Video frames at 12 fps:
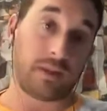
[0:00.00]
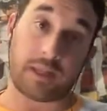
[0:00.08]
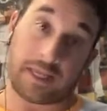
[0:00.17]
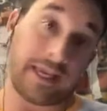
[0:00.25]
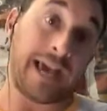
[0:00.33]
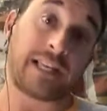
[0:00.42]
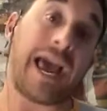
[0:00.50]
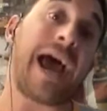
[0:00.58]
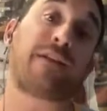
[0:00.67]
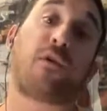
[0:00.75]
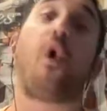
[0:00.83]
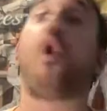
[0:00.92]
He has,
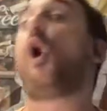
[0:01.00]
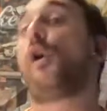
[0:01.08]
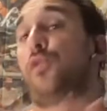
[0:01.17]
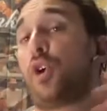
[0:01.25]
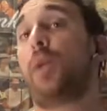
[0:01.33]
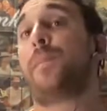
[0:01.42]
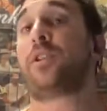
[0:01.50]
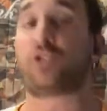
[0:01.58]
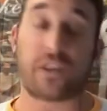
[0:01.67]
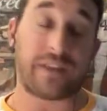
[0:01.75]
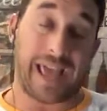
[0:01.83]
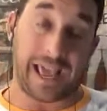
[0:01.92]
out of all of the good
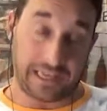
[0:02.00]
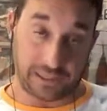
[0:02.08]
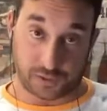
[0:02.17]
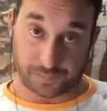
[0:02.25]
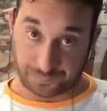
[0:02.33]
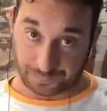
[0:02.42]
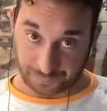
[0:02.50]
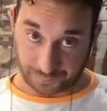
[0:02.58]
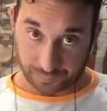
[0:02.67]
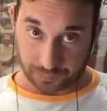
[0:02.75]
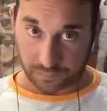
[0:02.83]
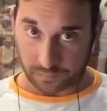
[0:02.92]
pitchers on the Yankees,
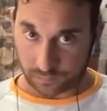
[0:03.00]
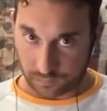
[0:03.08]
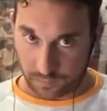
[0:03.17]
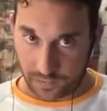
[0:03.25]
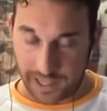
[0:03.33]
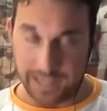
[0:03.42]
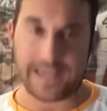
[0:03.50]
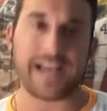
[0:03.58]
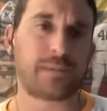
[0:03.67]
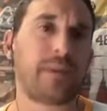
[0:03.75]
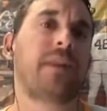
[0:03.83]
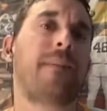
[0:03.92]
he
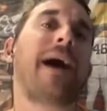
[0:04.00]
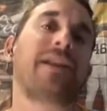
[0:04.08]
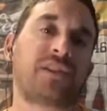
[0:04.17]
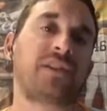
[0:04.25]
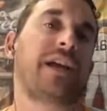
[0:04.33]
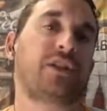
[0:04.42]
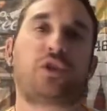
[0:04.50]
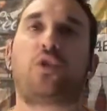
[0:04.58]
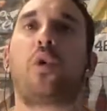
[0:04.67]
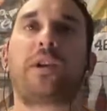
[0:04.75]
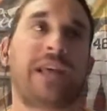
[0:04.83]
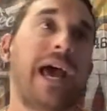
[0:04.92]
has been the best. Nestor
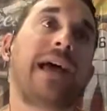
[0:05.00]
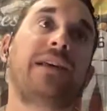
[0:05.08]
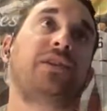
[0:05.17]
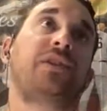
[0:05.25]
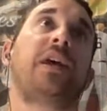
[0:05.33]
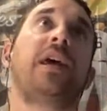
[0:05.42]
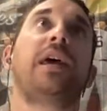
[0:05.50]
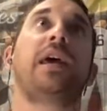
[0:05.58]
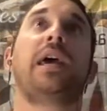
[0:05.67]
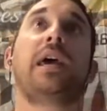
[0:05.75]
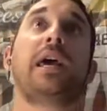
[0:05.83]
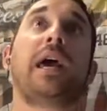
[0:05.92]
Cortez.
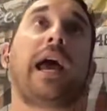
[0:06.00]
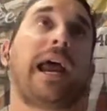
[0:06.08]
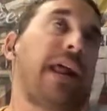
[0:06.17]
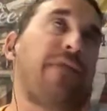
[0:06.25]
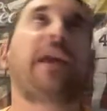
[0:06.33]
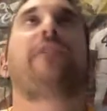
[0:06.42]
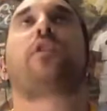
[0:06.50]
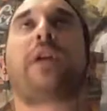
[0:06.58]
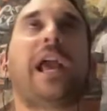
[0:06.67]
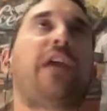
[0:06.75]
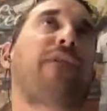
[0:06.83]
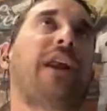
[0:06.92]
And I think if you're a
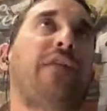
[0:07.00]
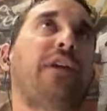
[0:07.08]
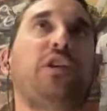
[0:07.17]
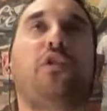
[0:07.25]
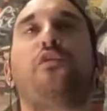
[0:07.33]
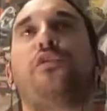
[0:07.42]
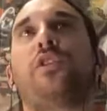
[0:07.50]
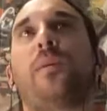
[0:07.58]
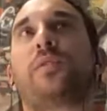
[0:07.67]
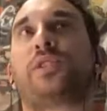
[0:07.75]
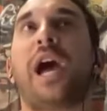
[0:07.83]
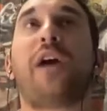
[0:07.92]
Yankee fan, I think you feel the
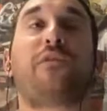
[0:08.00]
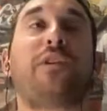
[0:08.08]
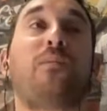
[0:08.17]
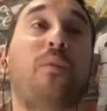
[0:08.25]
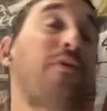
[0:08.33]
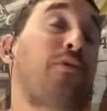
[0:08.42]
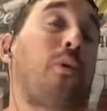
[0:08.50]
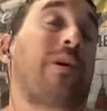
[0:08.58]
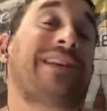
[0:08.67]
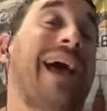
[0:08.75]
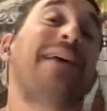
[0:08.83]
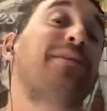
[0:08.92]
most confident with
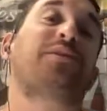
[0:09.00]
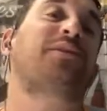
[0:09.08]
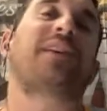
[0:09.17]
Cortez.